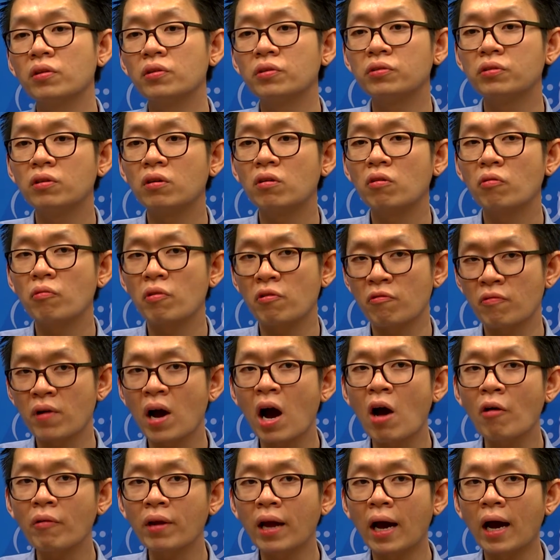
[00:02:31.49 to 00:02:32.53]
So we
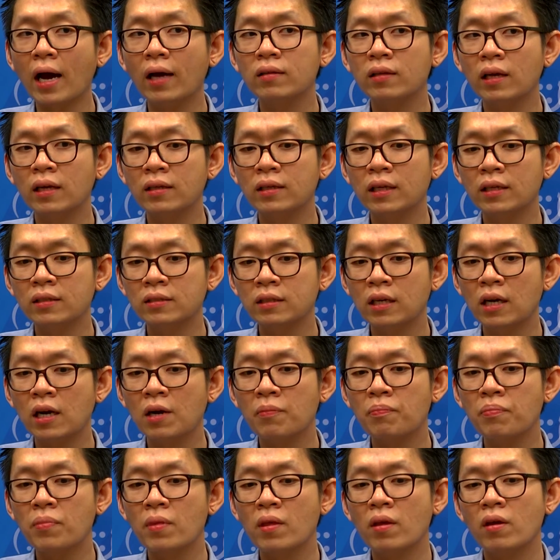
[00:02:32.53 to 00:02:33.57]
found that at that
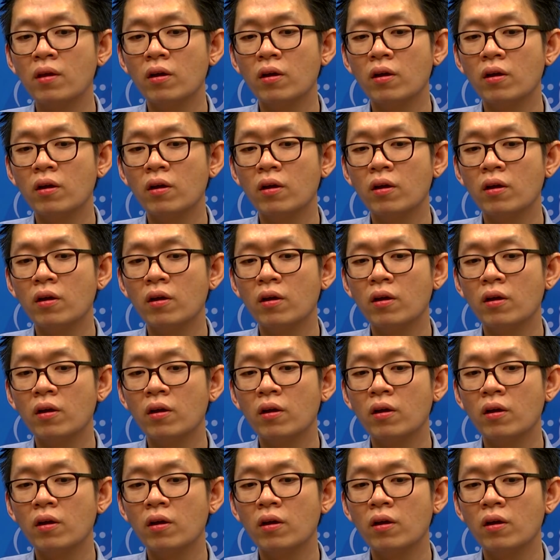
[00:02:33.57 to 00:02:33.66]
time,